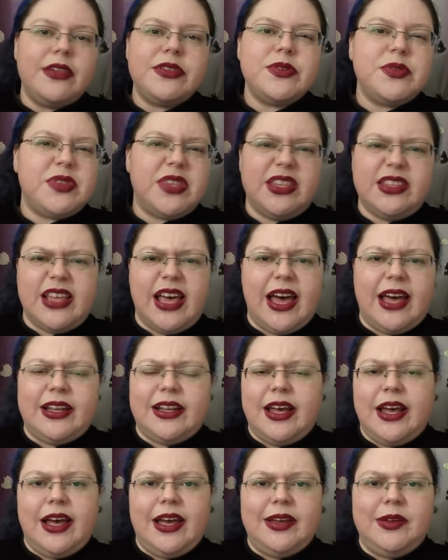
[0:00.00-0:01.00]
Other than
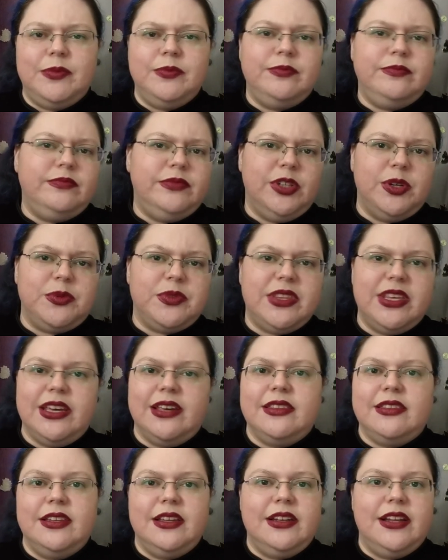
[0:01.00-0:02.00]
that, I don't
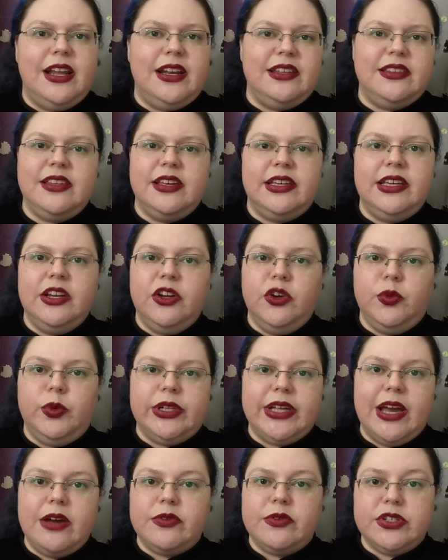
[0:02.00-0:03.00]
think that anything
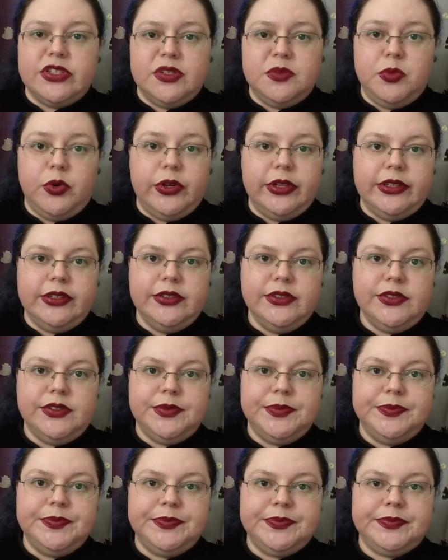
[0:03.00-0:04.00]
here will count as
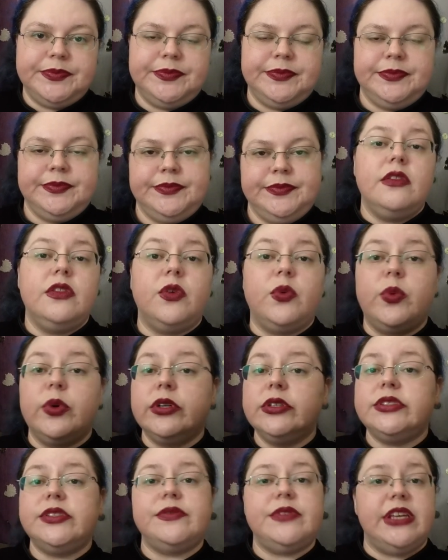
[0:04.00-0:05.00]
spoilers. The
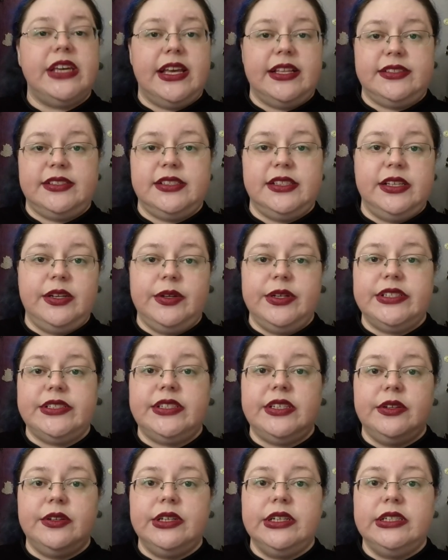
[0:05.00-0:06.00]
world of the
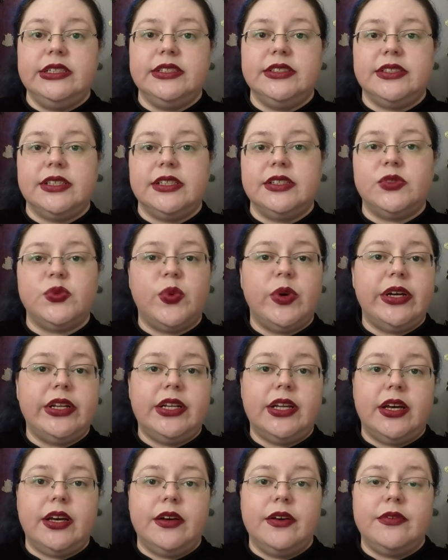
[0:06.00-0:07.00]
Ancillary series is
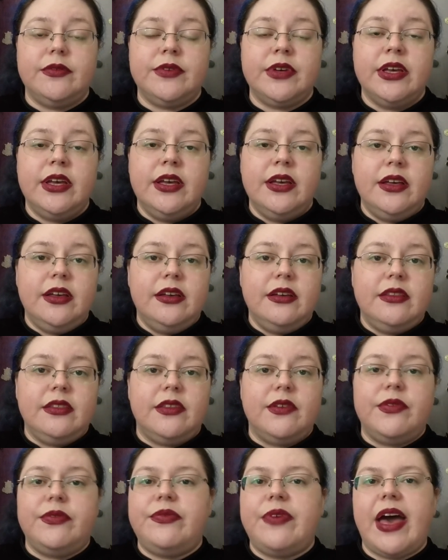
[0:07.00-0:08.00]
one of
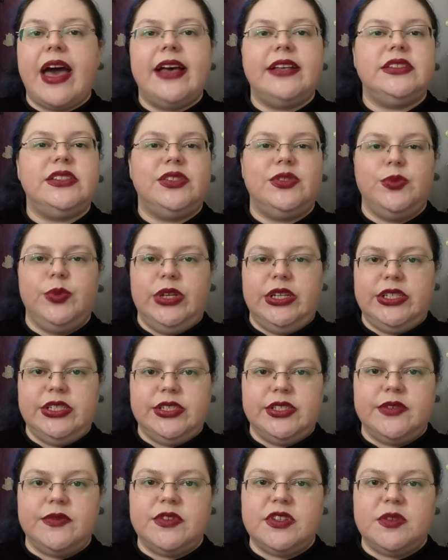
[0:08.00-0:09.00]
the vast
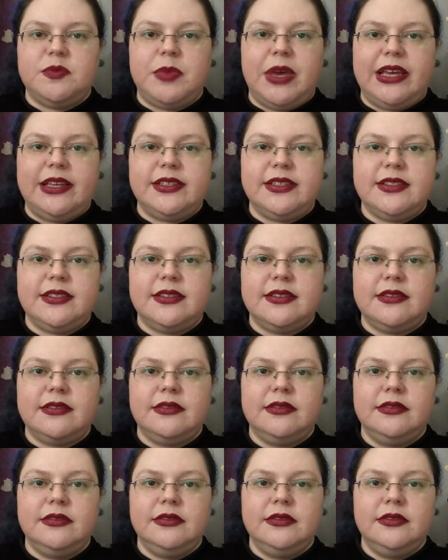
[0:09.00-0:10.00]
reaches of
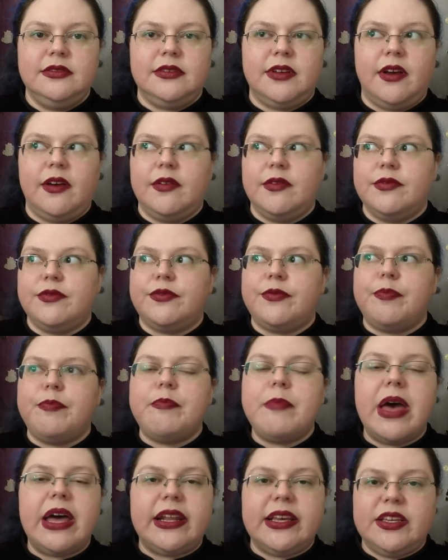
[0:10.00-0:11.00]
space, of
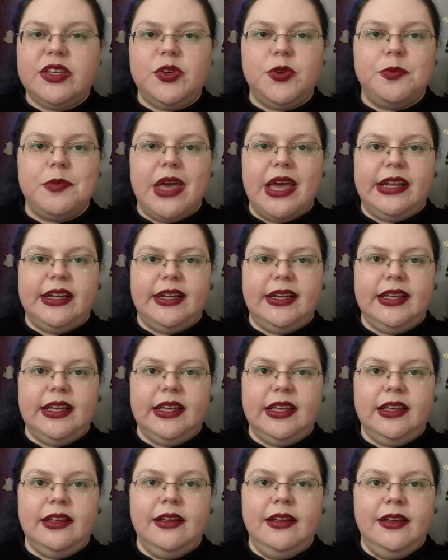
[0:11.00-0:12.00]

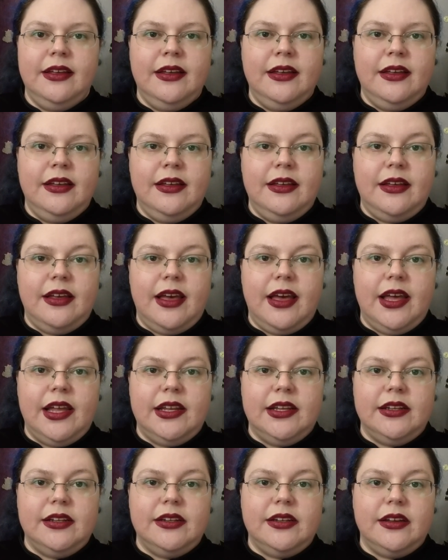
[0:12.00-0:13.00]
meta-humanity,
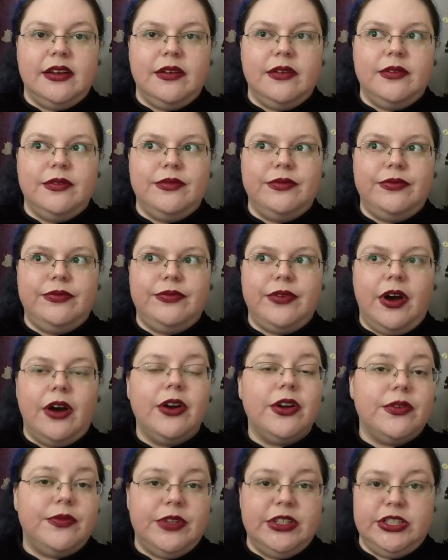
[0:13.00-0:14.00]
and
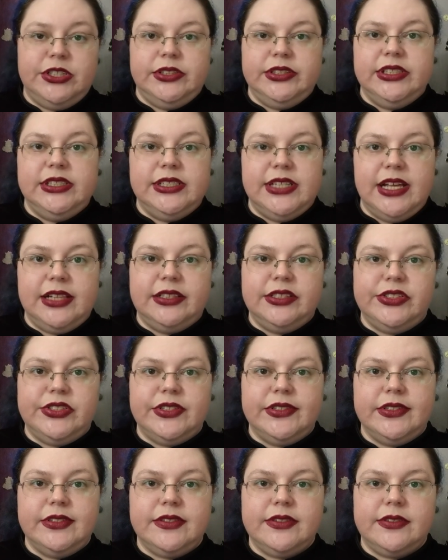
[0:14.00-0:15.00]
of artificial
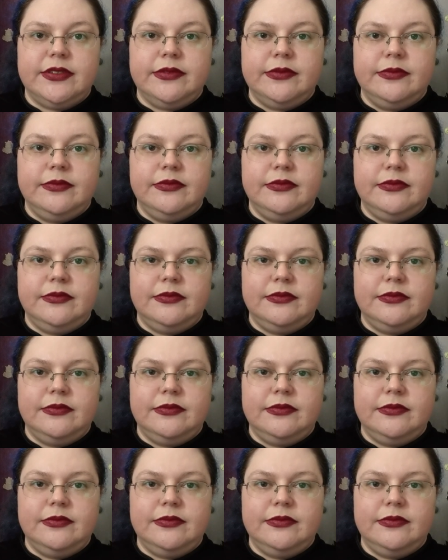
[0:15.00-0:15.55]
intelligence.